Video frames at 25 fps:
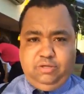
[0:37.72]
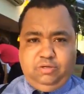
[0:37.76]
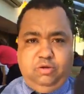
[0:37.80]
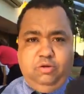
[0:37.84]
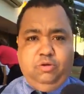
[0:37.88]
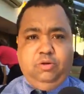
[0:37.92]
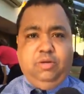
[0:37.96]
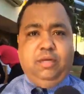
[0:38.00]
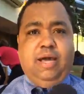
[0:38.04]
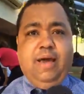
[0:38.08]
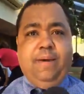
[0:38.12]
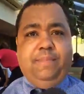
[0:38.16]

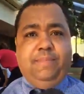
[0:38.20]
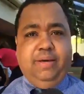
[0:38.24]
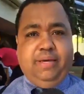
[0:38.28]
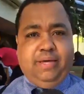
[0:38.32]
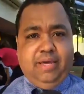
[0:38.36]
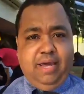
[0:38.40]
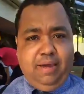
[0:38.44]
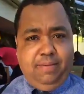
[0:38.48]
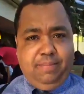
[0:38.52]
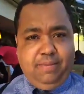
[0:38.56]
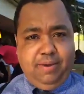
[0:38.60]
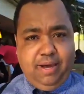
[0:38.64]
Absolutely. I've been
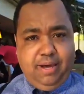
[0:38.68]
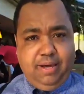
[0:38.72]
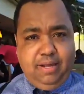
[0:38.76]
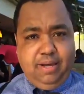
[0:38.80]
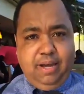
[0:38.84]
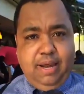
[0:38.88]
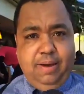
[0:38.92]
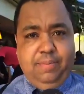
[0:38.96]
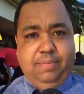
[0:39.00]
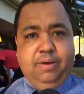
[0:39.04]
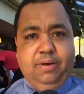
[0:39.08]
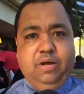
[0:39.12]
campaigning in
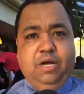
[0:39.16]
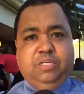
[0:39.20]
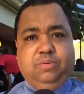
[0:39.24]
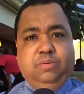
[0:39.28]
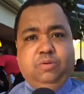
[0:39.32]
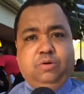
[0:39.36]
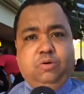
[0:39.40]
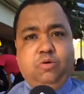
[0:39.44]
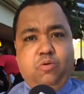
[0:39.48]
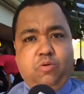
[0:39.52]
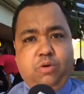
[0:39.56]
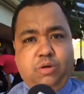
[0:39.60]
the neighborhoods
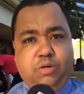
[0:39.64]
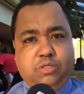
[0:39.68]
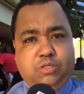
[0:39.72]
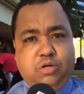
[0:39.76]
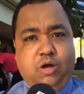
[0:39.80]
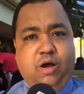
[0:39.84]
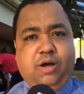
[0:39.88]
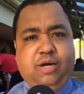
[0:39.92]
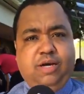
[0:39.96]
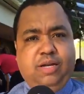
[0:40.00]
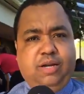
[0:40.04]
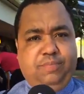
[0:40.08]
and going
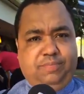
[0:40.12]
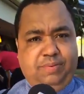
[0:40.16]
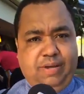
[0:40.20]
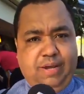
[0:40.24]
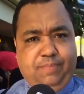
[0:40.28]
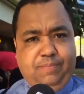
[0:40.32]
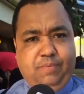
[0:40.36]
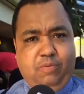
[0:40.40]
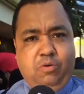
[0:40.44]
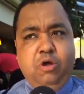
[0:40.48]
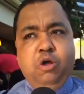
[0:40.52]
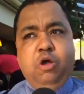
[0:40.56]
talking to
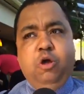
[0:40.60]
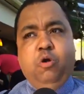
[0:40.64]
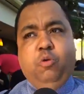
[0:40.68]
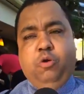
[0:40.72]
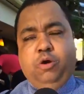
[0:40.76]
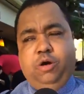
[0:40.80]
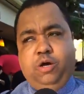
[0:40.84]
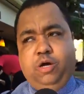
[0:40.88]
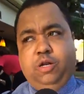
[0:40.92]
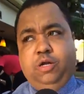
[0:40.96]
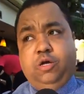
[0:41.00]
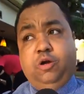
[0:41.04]
people.
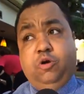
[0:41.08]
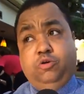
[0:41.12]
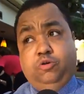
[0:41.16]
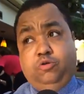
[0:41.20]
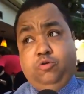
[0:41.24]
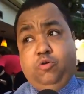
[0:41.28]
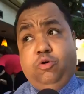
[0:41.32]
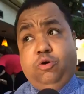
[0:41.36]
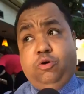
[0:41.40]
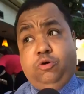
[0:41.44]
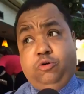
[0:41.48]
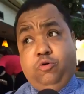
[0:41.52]
We're going to go
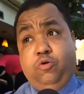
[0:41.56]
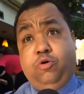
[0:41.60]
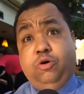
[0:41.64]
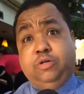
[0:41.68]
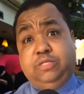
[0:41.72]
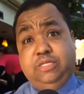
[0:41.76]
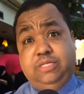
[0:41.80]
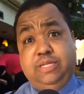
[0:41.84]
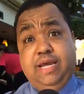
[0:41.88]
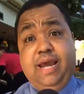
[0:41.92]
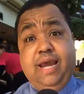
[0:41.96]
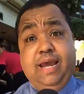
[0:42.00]
door to door
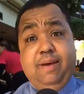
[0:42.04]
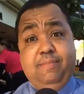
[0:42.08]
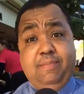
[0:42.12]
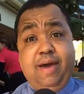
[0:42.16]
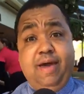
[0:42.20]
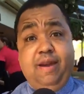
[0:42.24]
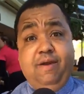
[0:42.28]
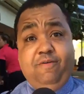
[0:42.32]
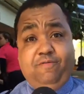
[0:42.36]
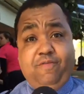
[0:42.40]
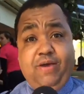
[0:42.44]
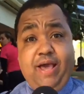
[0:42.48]
today, as a
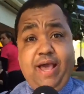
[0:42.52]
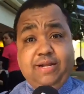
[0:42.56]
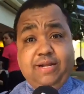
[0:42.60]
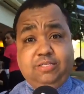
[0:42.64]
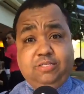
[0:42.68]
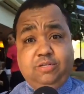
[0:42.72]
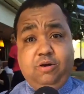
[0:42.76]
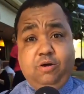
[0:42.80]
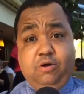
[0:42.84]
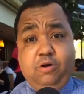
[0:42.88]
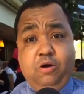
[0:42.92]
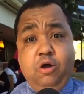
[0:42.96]
matter of
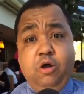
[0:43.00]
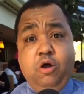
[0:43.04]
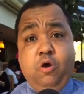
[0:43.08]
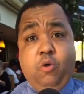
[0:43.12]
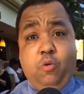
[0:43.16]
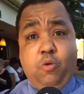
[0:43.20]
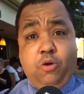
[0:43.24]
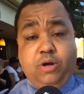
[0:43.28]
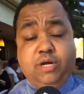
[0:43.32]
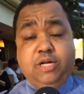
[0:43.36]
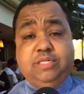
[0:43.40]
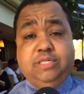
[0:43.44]
fact. So
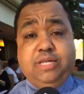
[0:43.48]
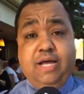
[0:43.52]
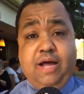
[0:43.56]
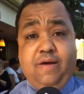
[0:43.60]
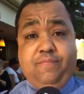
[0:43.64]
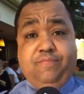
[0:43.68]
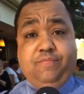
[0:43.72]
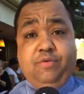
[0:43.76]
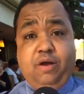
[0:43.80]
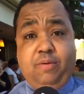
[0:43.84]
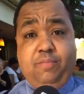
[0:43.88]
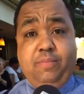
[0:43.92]
we're just
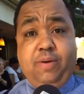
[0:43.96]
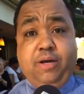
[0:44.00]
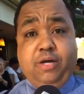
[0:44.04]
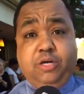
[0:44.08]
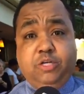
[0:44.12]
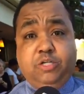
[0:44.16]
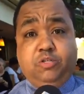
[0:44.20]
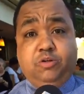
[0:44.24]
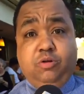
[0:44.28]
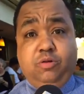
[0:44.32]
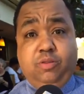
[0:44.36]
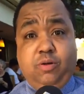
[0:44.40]
out there
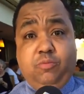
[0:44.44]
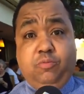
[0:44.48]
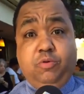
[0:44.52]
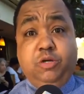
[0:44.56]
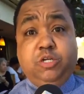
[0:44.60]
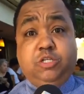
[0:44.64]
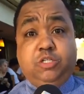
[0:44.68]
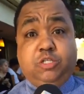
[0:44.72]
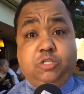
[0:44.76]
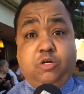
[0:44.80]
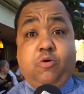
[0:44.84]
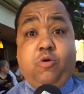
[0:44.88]
making sure that
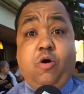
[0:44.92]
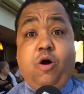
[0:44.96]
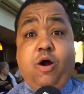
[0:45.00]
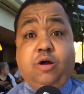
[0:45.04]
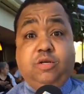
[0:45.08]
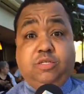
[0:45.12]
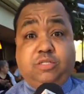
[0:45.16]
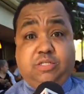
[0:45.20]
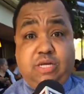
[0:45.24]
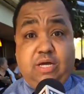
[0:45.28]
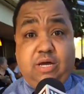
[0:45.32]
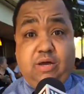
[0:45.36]
we show
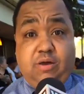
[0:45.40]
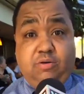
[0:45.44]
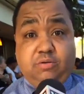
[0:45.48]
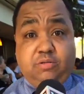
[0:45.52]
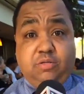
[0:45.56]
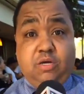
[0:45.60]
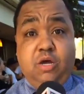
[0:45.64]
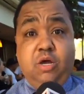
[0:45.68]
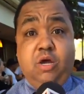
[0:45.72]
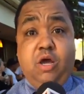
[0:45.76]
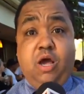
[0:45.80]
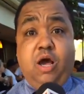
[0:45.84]

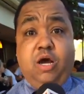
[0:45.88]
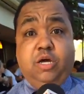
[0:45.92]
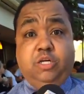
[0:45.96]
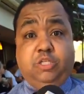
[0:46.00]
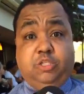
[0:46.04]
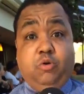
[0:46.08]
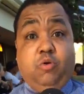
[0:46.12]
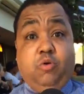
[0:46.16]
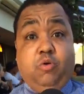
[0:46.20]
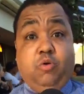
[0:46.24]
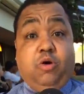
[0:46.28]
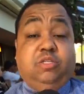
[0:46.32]

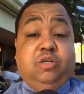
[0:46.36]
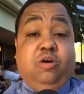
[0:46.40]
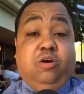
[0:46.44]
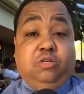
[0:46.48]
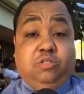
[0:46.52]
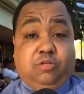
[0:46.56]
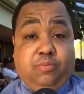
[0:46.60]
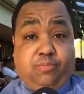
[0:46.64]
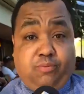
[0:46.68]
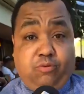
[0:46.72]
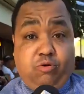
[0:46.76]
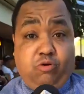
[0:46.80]

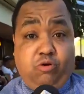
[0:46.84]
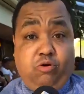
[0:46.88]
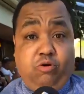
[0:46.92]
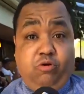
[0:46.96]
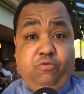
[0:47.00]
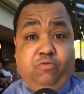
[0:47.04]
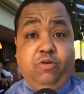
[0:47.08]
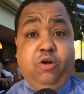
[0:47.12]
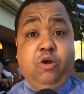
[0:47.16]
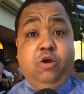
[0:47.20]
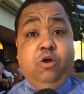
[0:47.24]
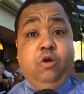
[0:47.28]
ourselves
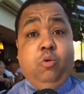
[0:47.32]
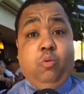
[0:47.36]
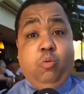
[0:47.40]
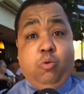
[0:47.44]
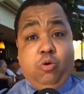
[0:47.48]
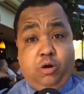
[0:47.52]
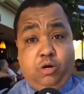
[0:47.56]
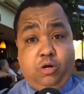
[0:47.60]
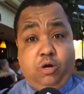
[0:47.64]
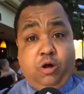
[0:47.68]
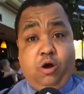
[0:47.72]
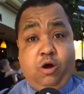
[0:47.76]
approved,
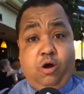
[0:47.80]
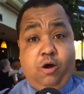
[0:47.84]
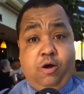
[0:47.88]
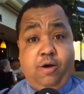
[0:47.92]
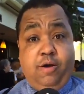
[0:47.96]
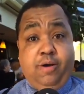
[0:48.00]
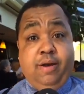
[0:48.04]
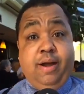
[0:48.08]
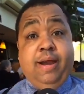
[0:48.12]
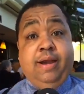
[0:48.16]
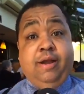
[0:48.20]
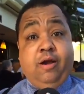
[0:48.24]
work
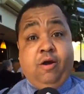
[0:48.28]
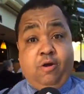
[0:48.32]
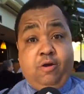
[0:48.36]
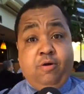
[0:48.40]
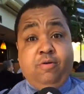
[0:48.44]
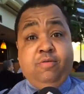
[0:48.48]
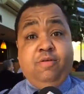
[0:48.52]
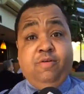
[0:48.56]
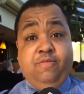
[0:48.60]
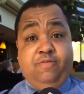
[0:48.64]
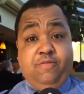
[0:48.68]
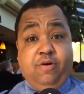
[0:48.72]
hard, and
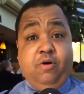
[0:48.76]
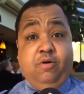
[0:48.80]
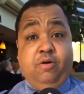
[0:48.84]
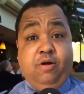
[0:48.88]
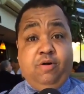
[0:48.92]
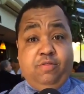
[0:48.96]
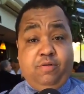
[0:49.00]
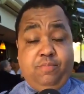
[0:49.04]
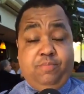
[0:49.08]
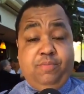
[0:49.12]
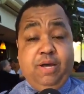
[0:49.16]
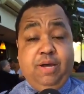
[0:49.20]
earn the vote
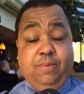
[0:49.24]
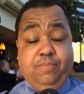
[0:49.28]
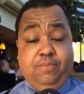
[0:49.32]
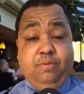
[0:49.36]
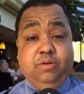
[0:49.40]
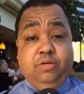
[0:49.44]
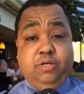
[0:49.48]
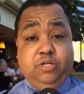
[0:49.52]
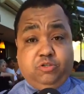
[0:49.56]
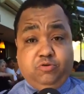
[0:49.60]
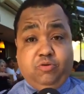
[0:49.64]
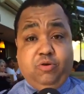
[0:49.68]
of the
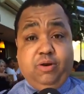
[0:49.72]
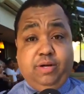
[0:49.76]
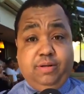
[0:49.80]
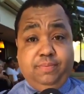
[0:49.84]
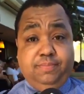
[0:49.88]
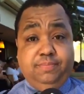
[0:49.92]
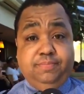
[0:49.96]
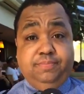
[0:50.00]
people in Detroit.